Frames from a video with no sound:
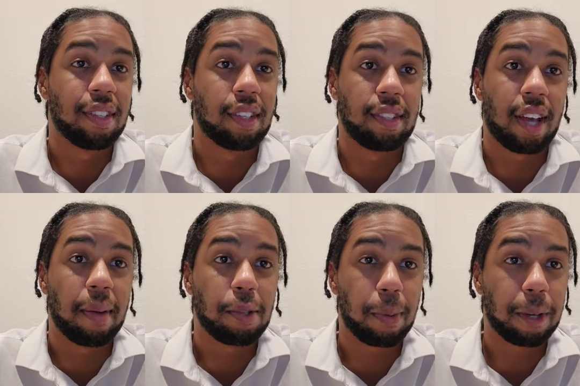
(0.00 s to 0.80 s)
time
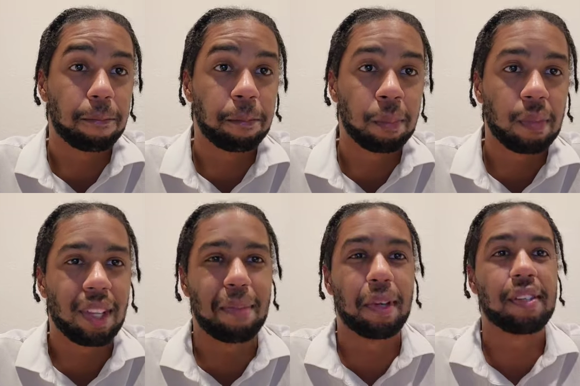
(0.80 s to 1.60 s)
span.
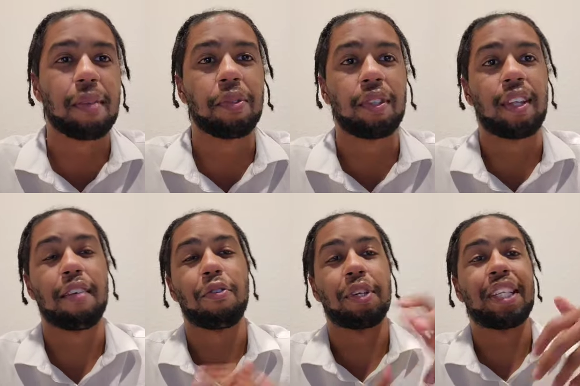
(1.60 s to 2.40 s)
And because I've
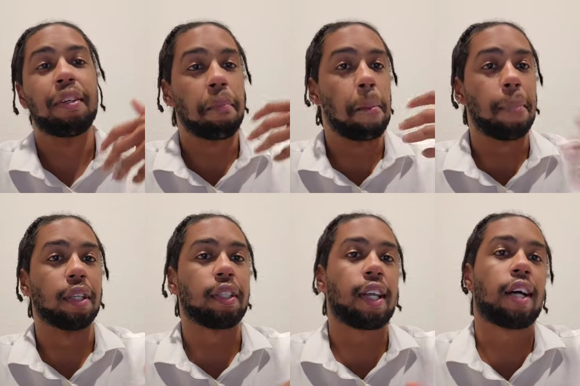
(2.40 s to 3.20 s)
already
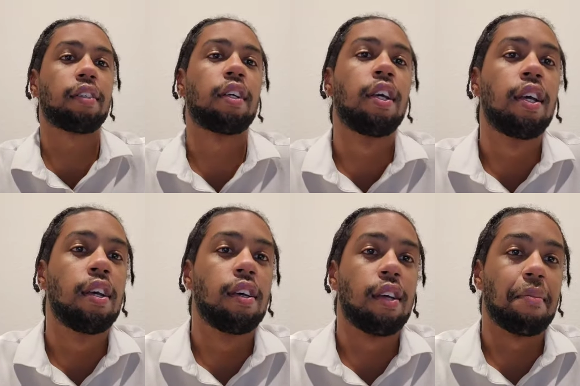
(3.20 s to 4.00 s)
built it out,
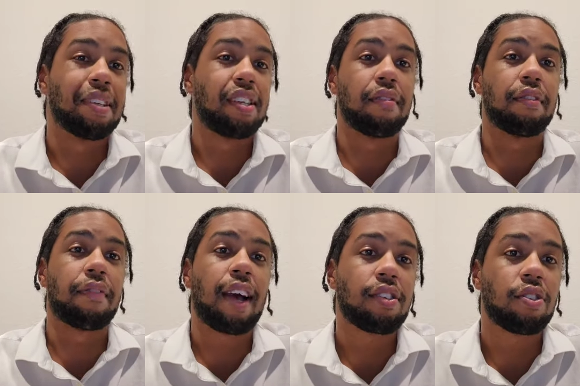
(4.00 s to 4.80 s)
it makes it even
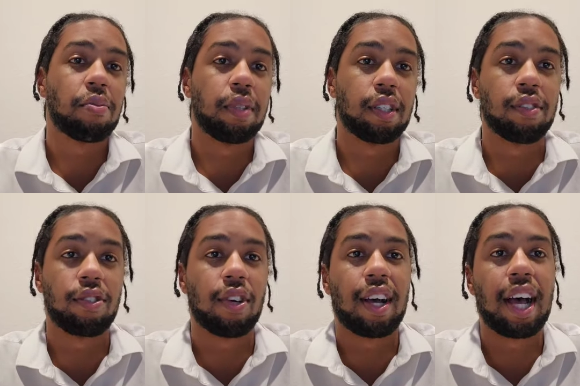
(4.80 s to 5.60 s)
faster because you
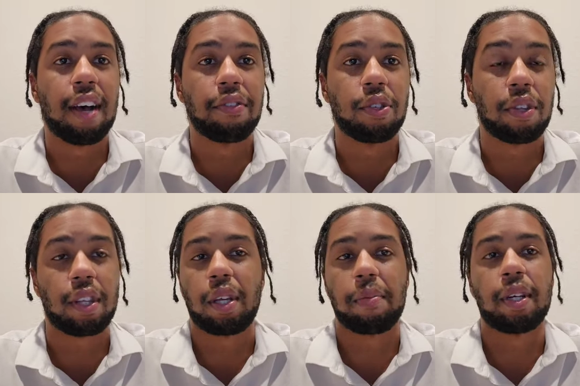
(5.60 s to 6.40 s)
don't have to
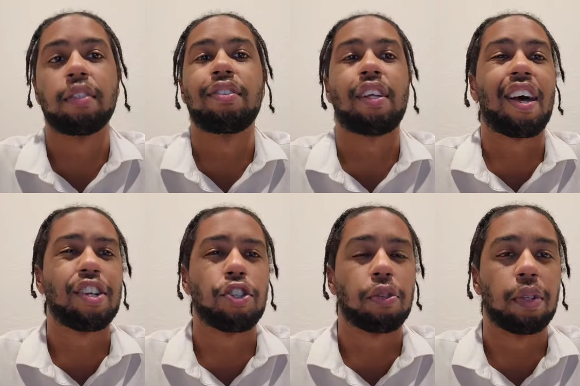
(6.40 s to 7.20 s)
think about the
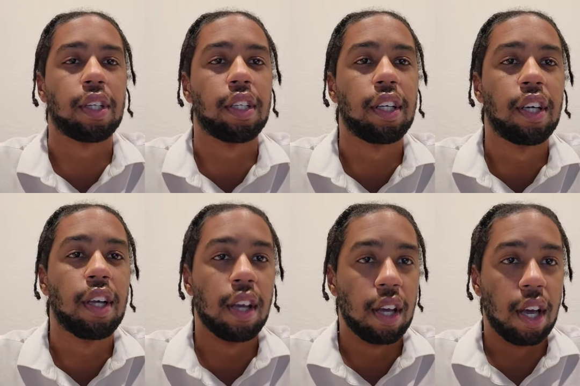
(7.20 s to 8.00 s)
logic really.
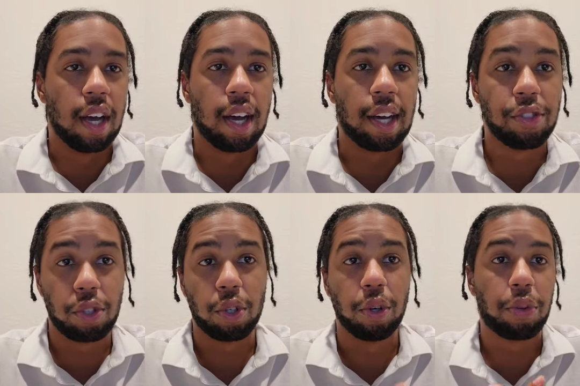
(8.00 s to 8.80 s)
As you
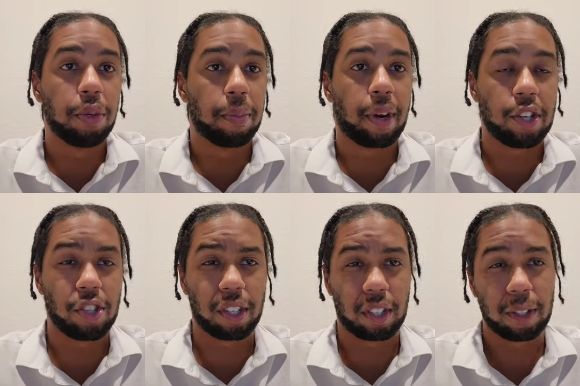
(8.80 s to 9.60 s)
go through the
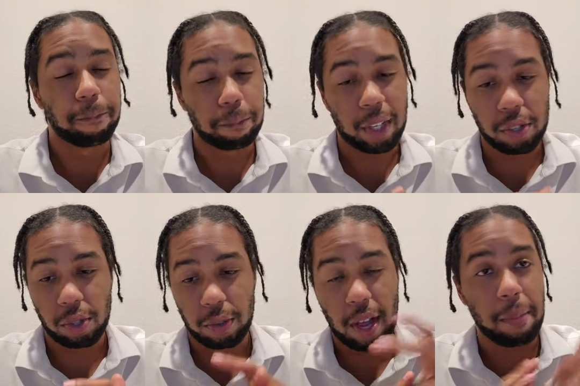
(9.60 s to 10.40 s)
project and as
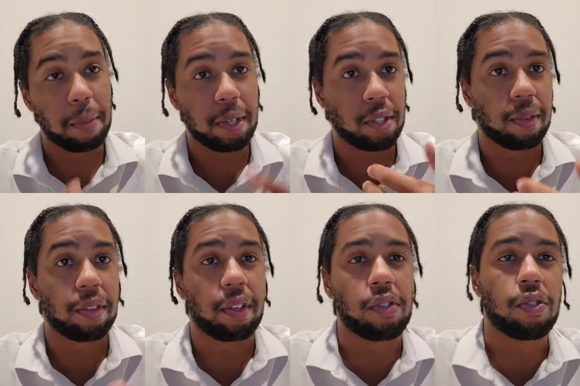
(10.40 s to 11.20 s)
you implement some of the
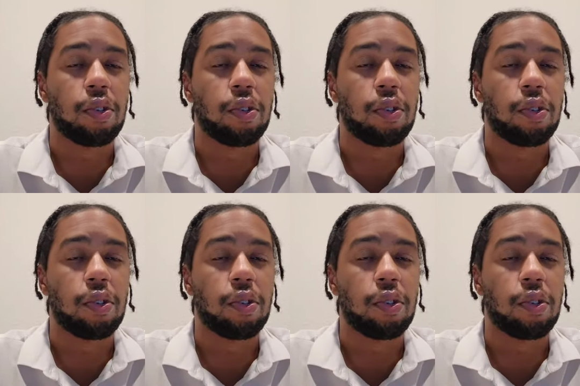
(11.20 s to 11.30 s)
things